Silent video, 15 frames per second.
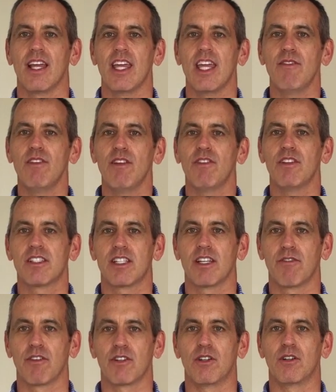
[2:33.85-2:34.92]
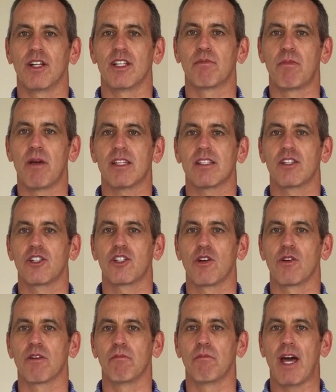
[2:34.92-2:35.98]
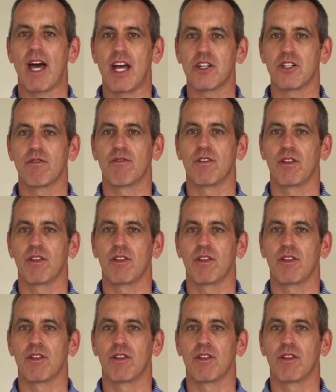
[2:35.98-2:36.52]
Even if it's difficult, it's best to show compassion